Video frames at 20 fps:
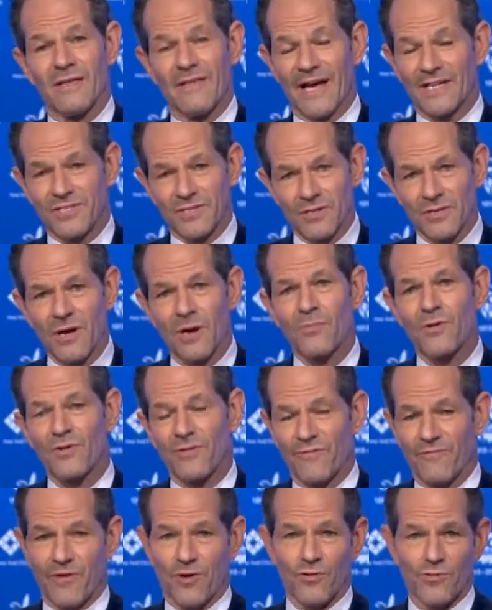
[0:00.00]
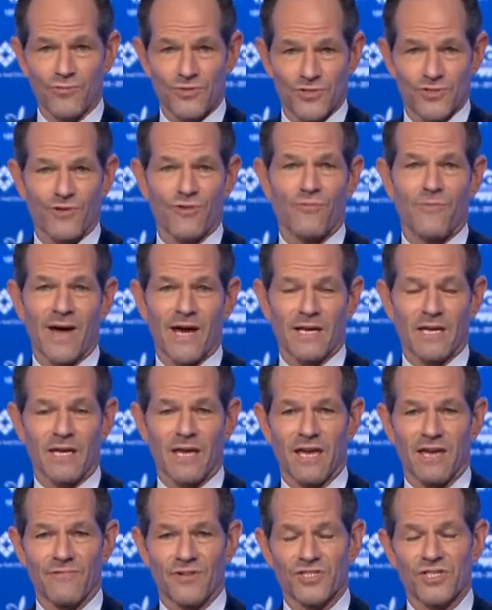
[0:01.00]
That's the number the Federal Reserve Bank
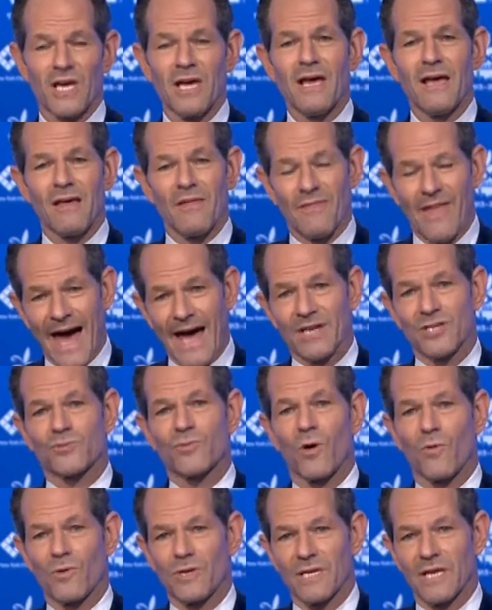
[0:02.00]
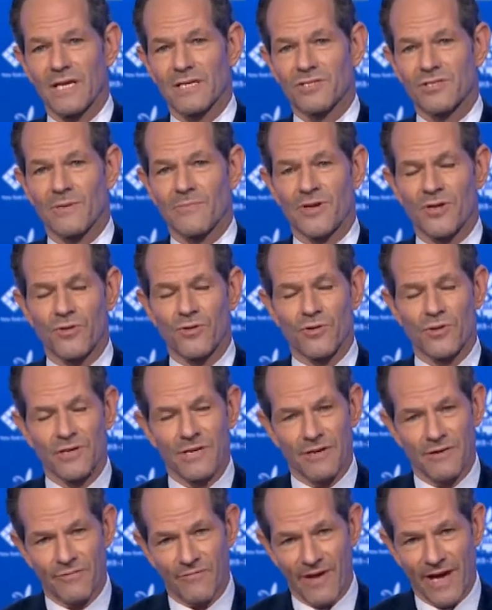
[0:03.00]
gave us. That is what we need, somebody who
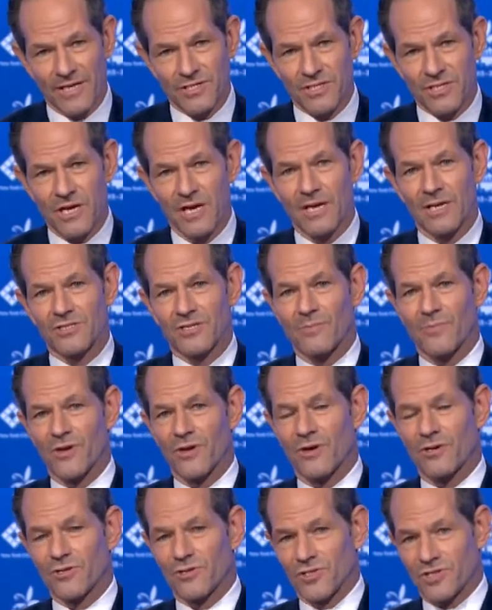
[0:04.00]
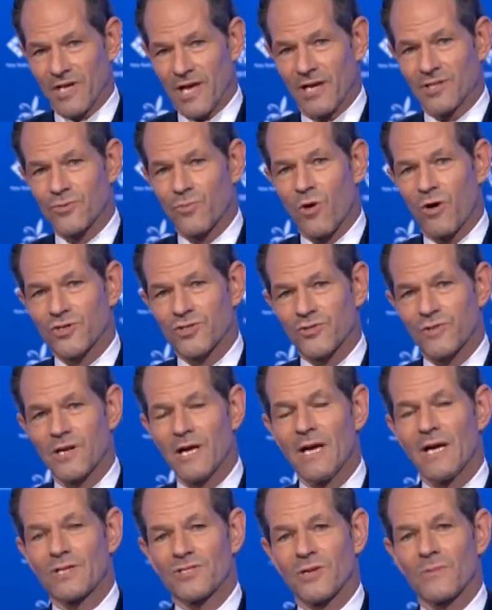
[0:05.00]
can invest, somebody who understands Wall Street,
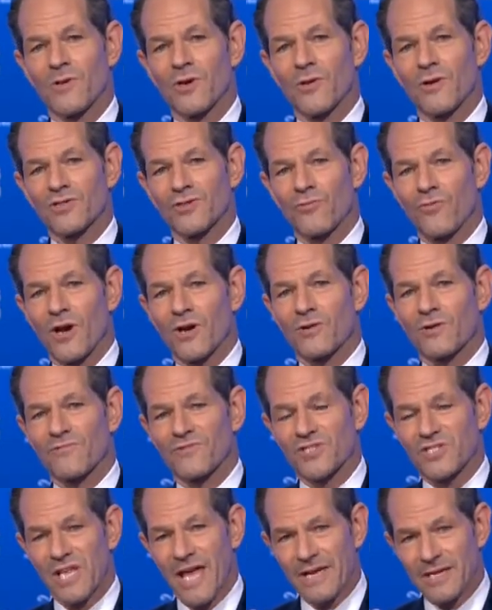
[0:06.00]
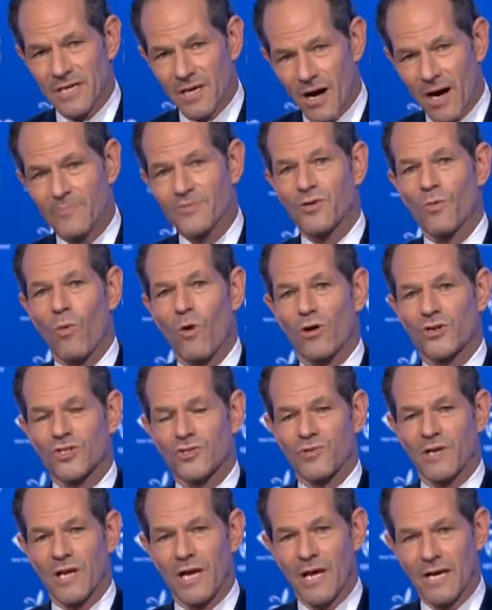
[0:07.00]
somebody who has a record of standing up to Wall
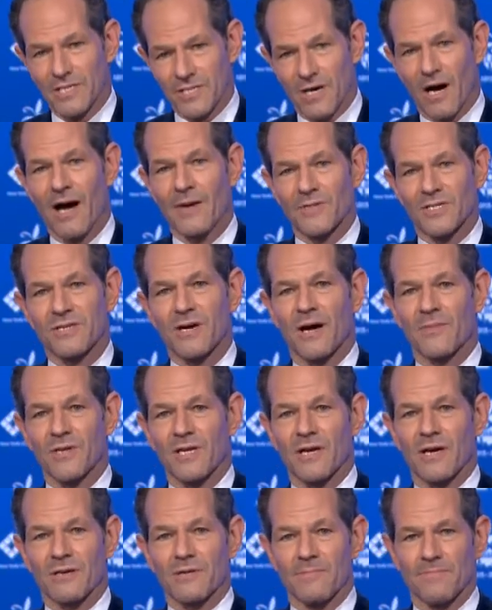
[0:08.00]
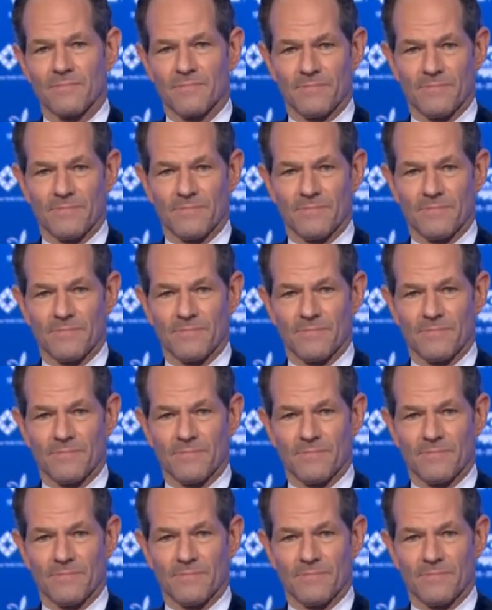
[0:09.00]
Street time and time again.